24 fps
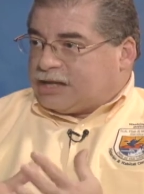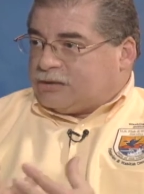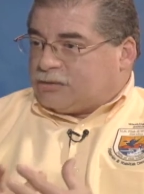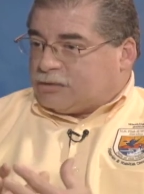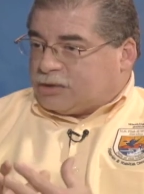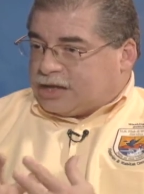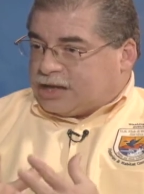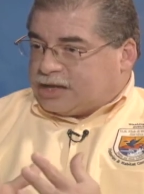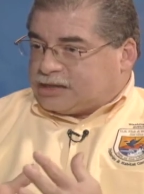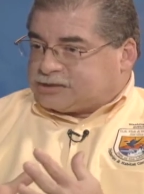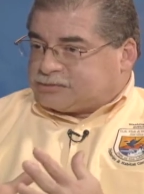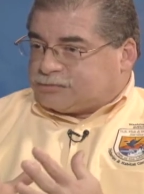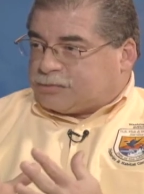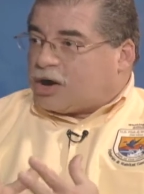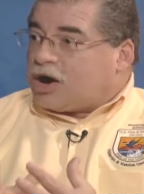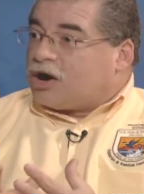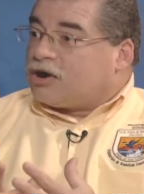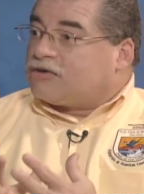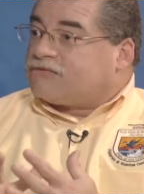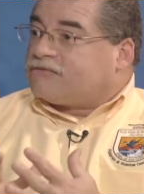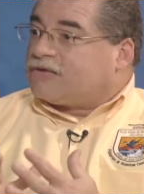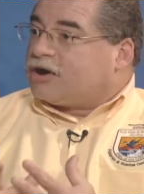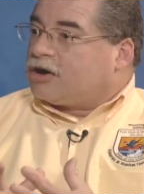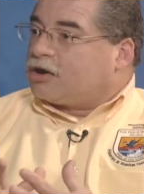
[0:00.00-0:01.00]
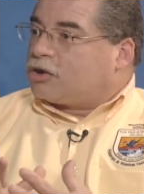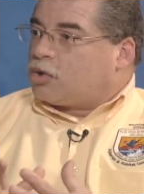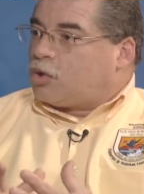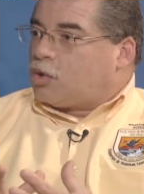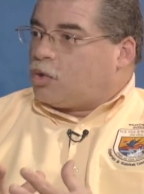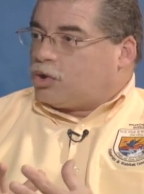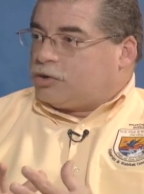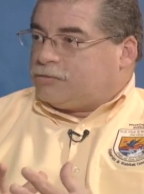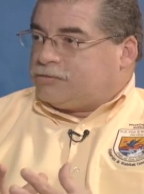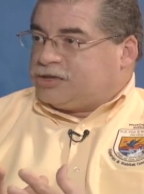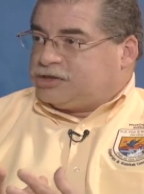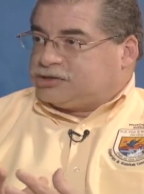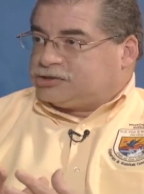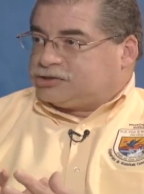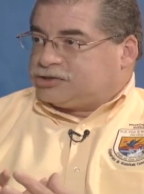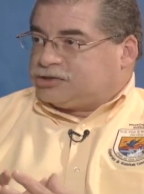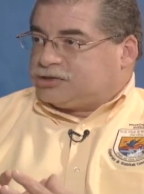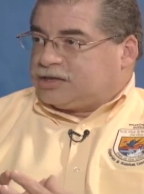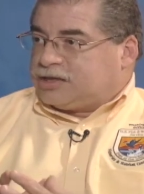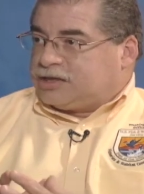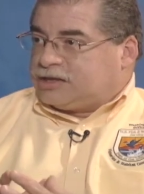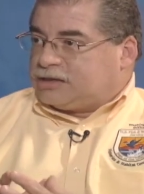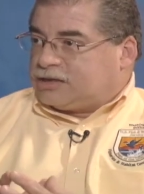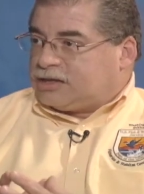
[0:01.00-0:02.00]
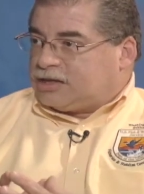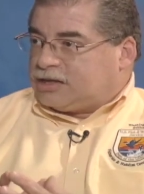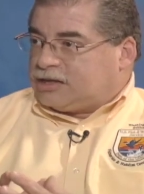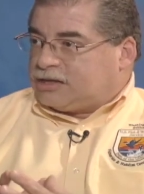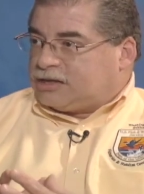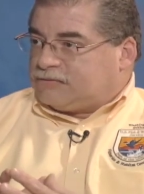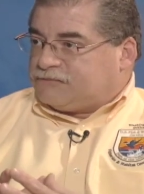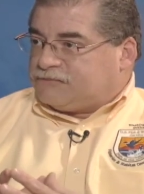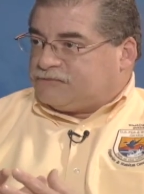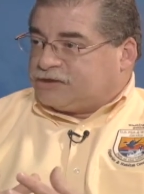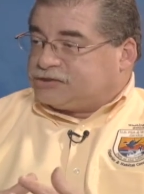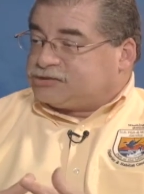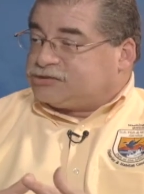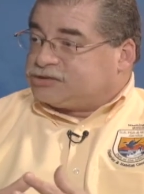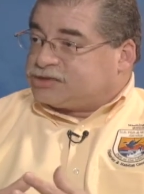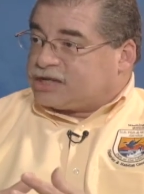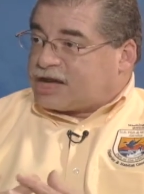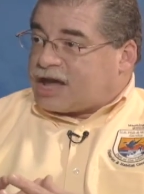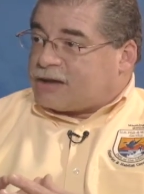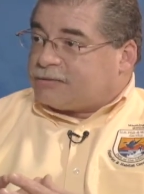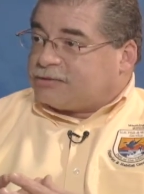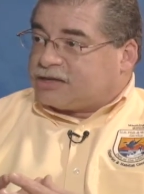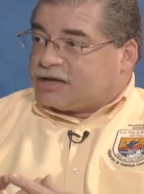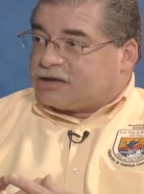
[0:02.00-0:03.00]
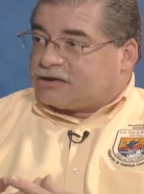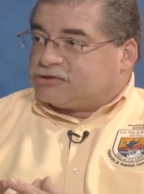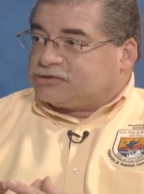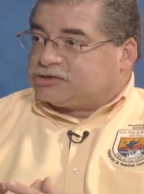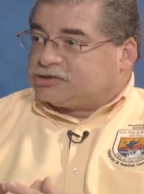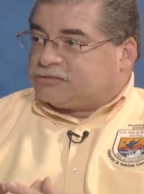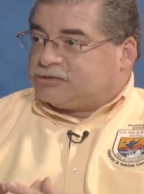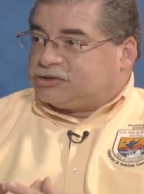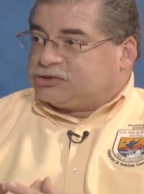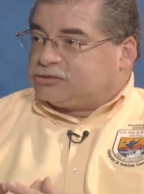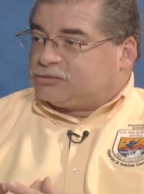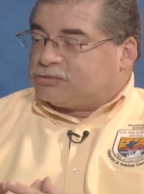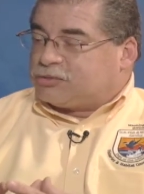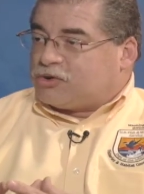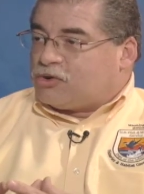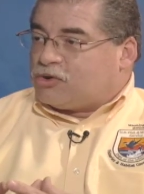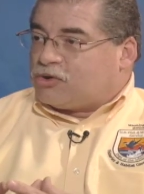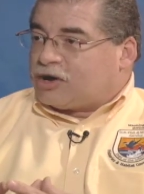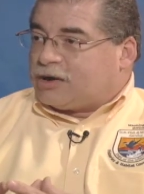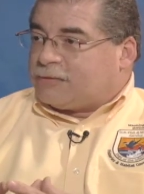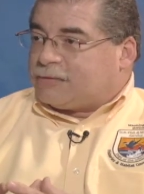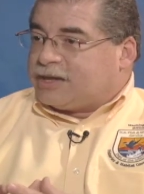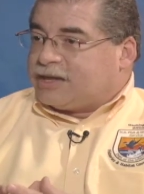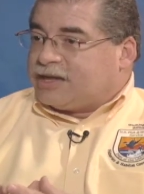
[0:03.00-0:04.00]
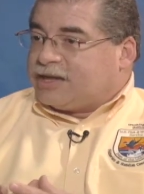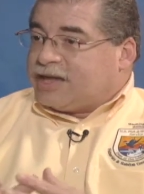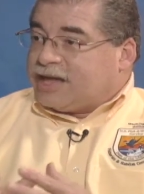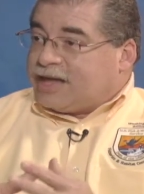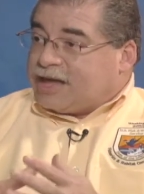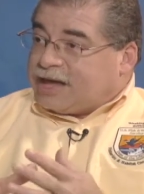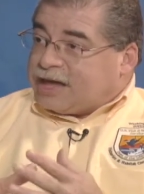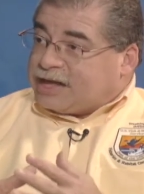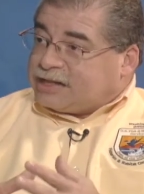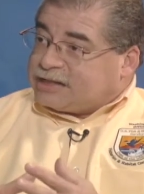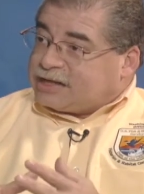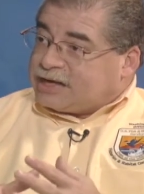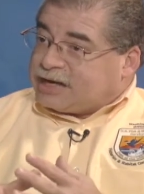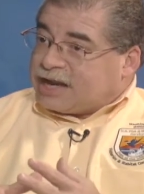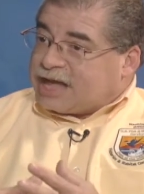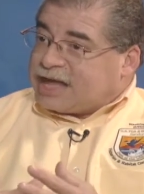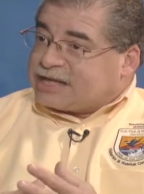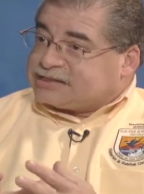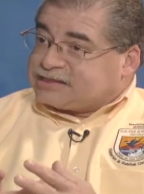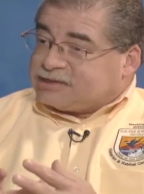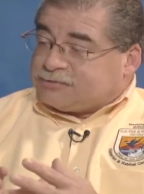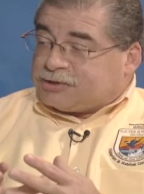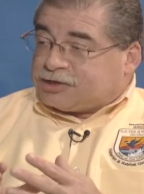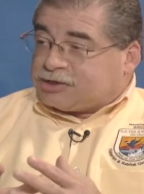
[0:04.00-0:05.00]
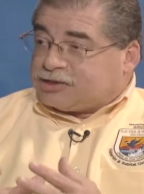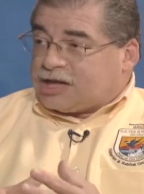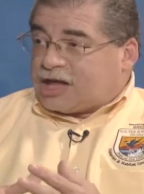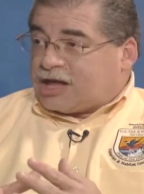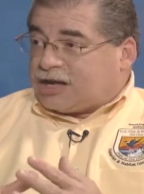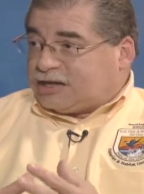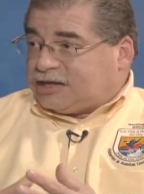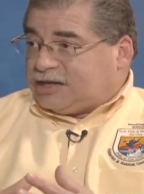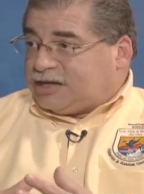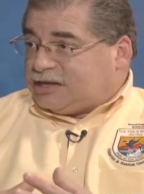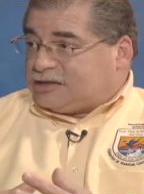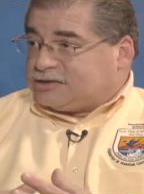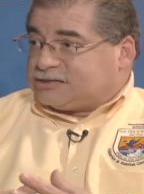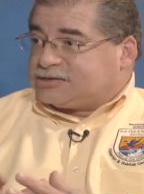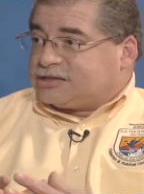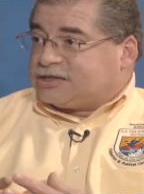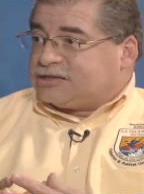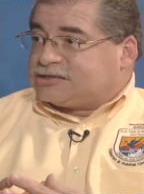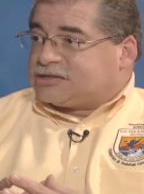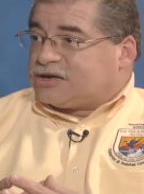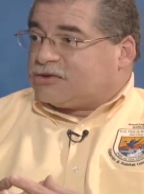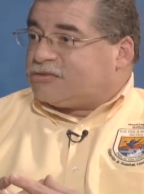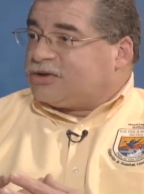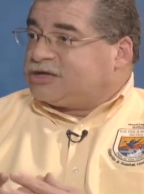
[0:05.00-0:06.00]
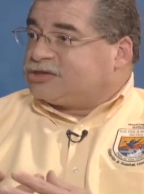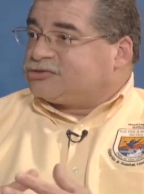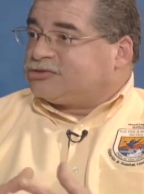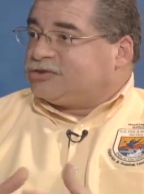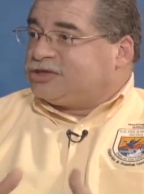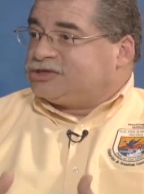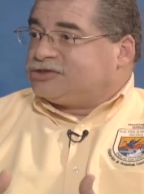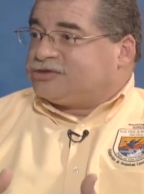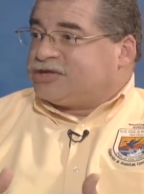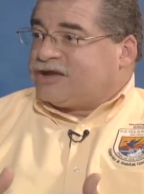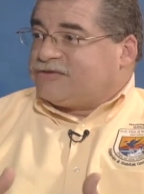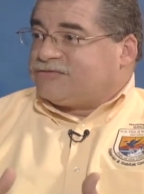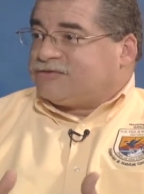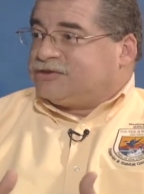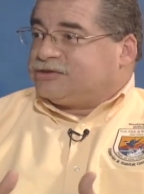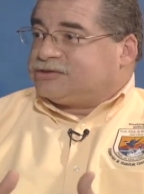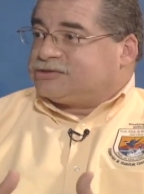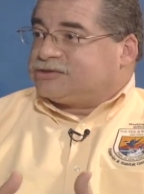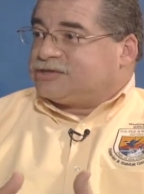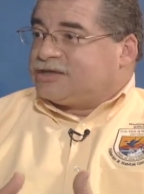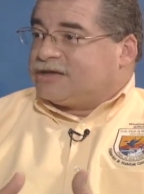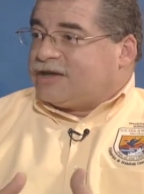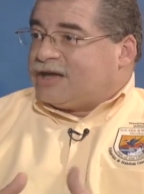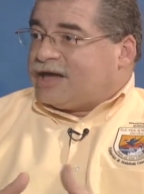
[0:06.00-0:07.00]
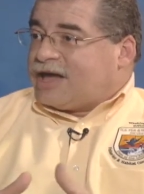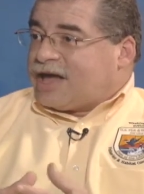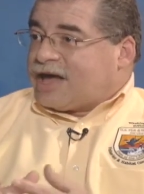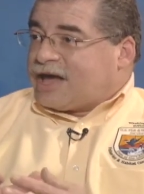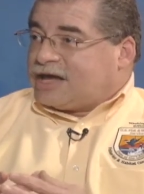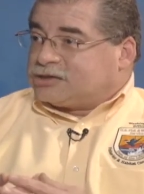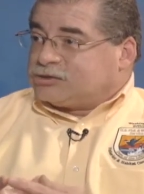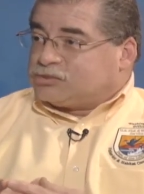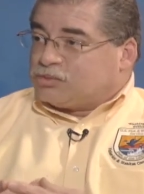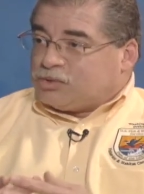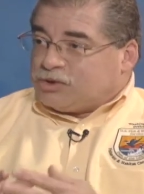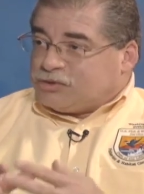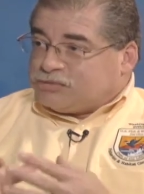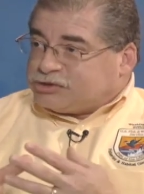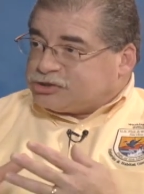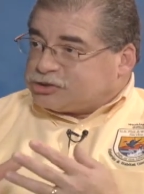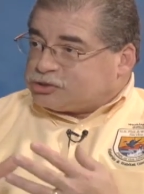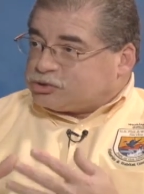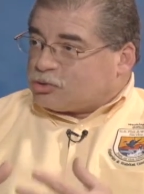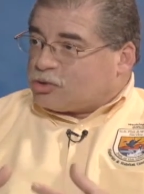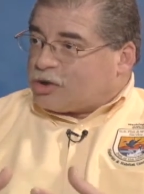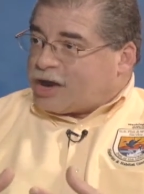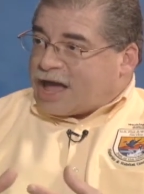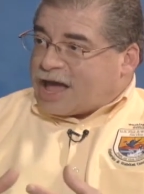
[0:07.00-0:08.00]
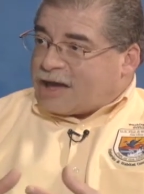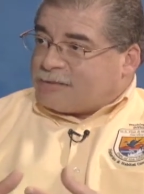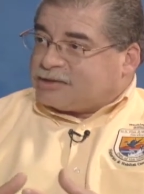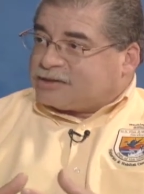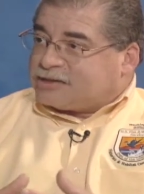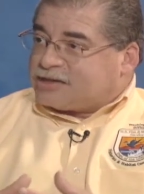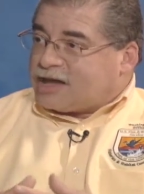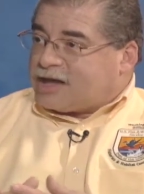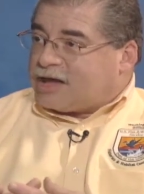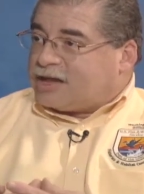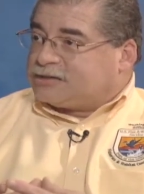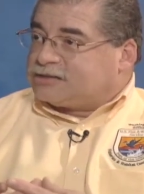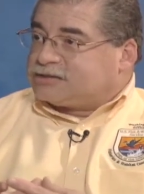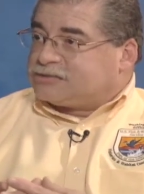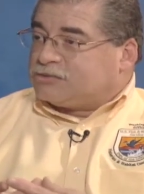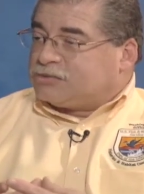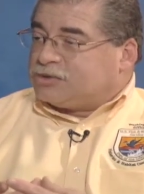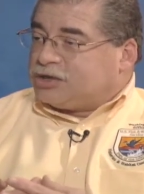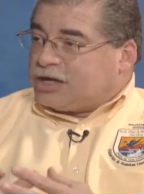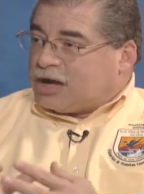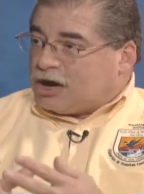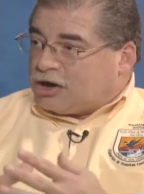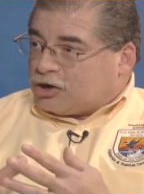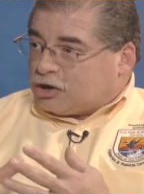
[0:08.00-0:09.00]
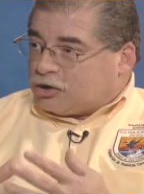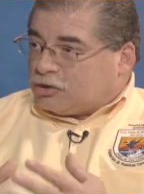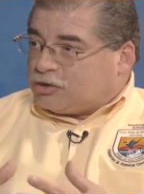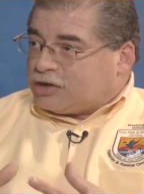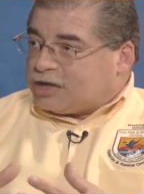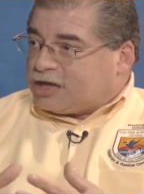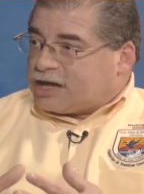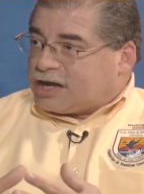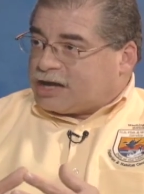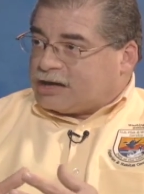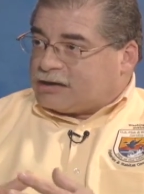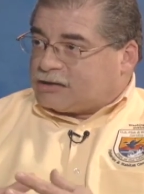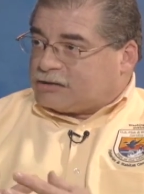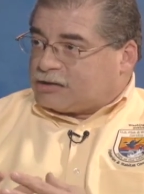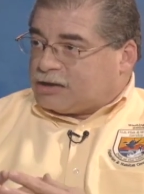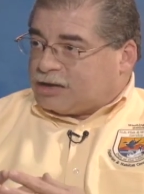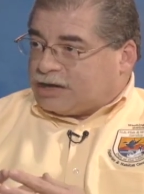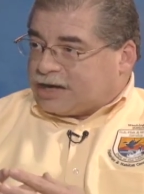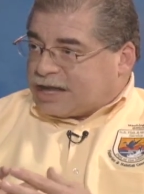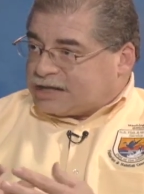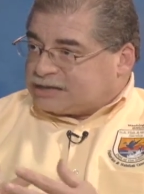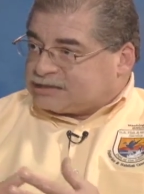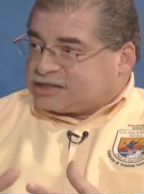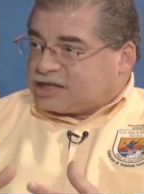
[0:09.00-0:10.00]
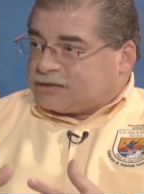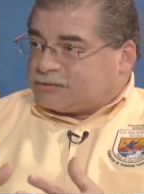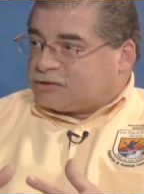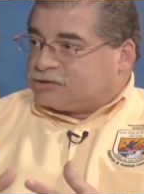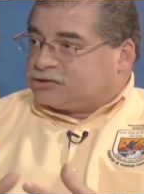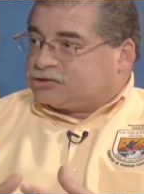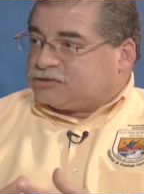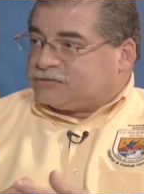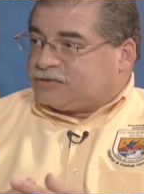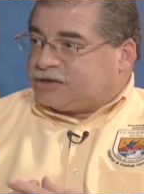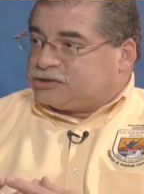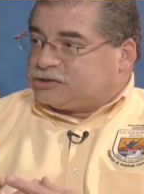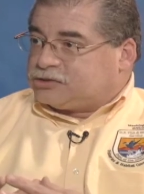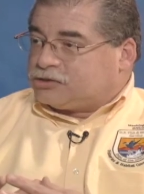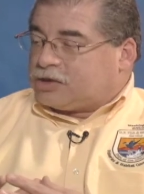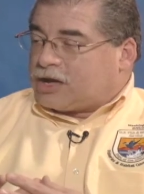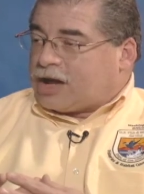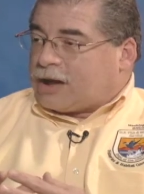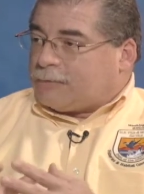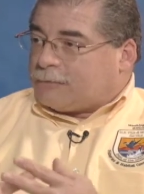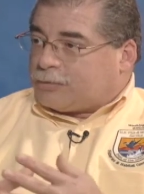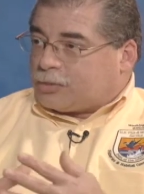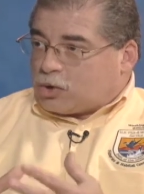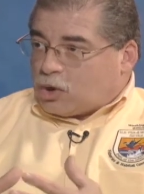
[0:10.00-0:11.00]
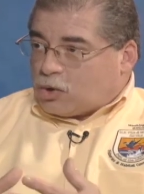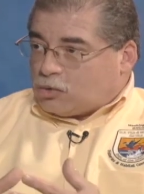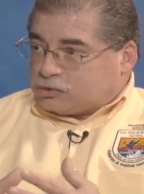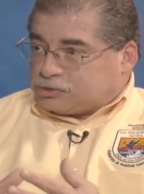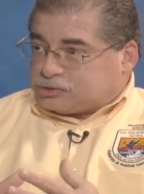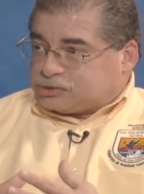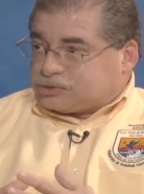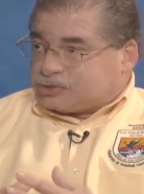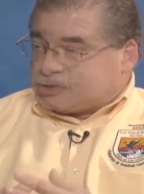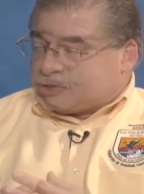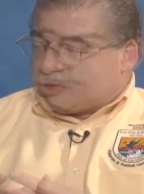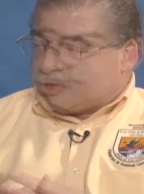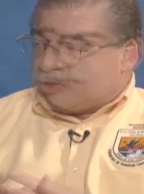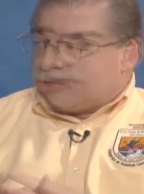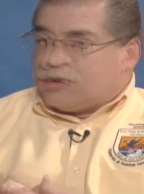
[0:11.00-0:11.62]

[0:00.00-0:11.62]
in, as part of our core mission in the, in the fisheries and habitat conservation program. And then lastly but not least is our restoration efforts. As we restore habitats, we are looking at a landscape conservation approach.